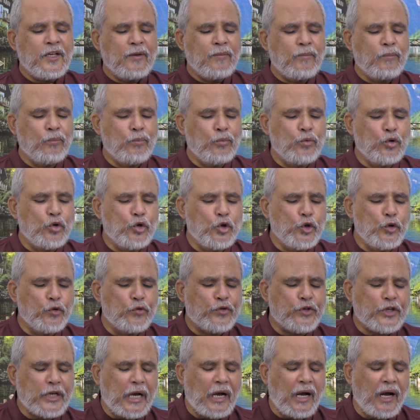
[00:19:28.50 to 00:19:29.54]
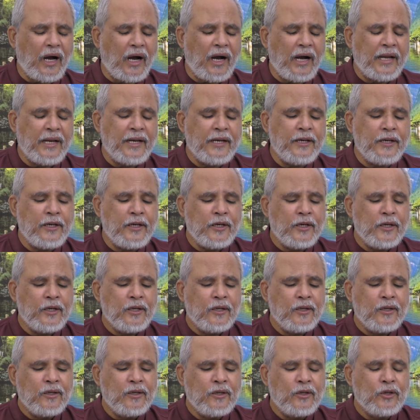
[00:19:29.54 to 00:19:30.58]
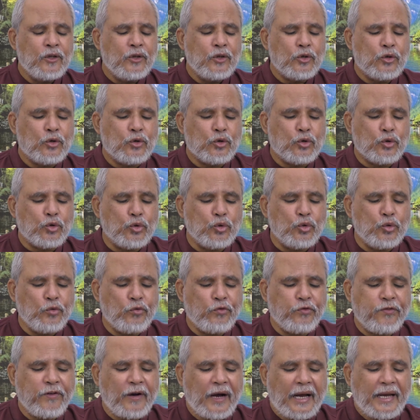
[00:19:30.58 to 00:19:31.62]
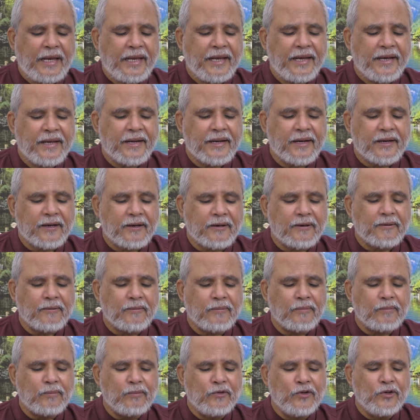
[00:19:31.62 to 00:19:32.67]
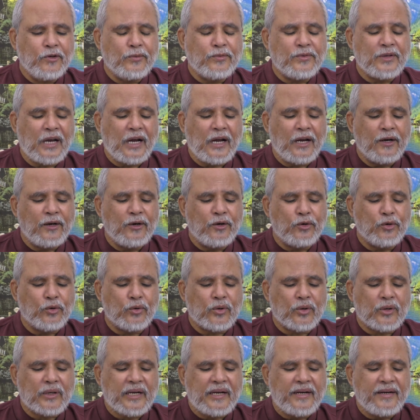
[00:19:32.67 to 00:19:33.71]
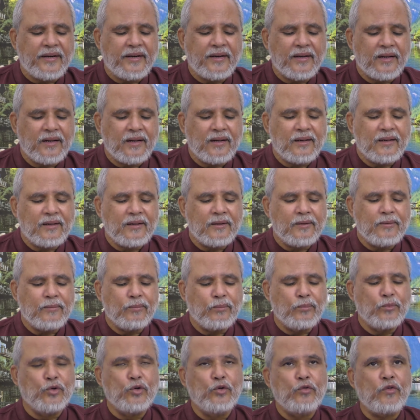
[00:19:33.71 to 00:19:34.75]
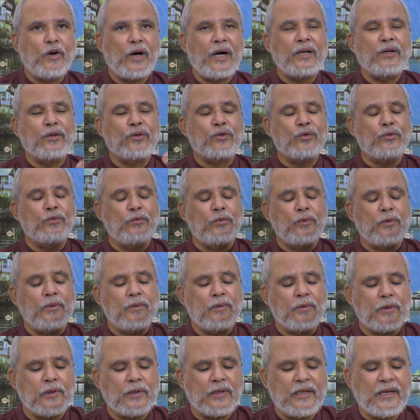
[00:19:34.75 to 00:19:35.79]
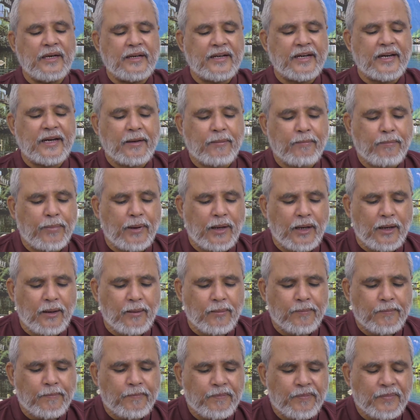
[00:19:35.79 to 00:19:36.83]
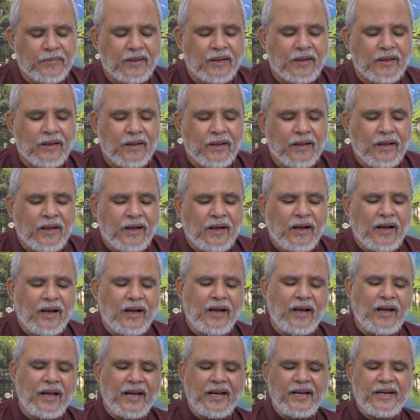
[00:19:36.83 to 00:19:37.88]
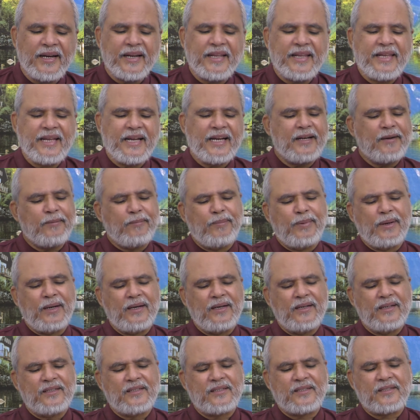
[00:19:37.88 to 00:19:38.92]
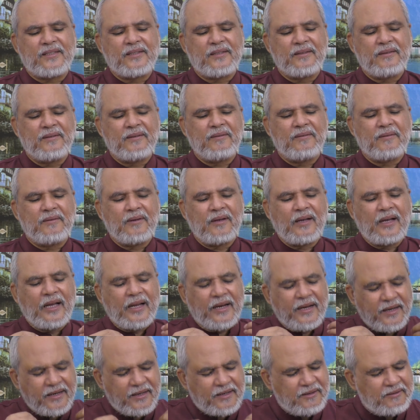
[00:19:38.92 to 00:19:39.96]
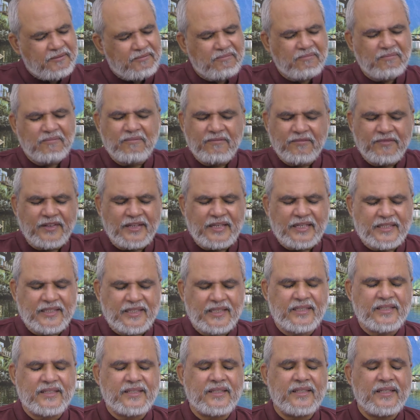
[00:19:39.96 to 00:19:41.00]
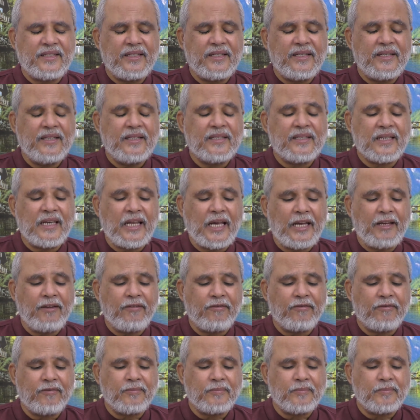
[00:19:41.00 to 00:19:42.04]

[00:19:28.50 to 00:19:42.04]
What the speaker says: moves on to fire, moves on to candle, move on to electric bulb, and get burns and finishes his life.